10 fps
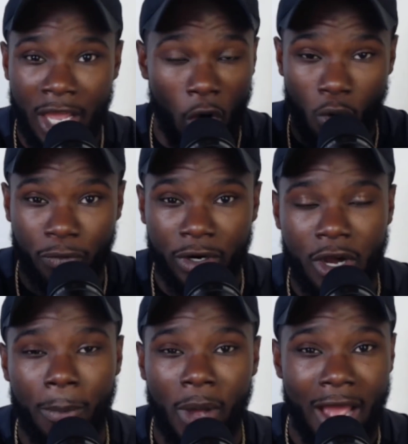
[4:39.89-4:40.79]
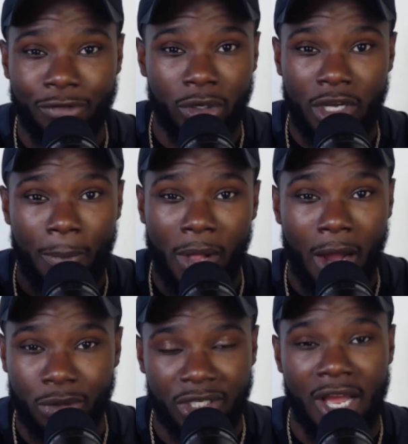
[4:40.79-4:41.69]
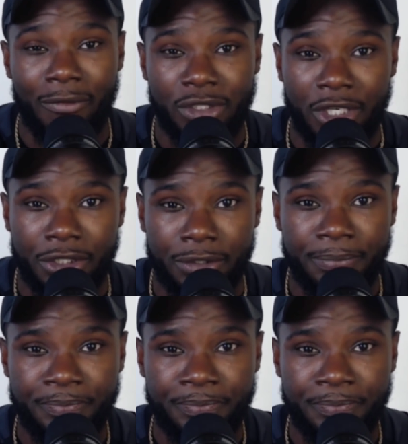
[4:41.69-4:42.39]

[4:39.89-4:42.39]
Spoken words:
after a couple hours of conversation.